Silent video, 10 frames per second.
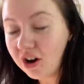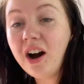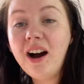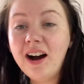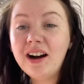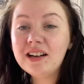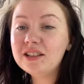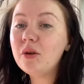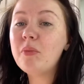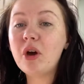
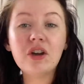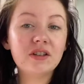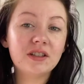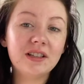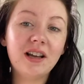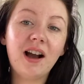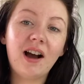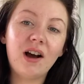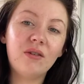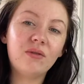I personally
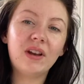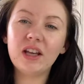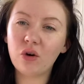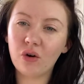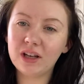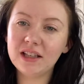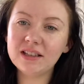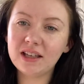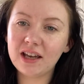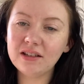have like oily
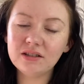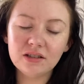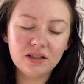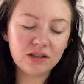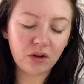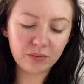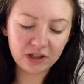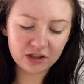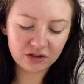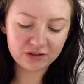skin, combination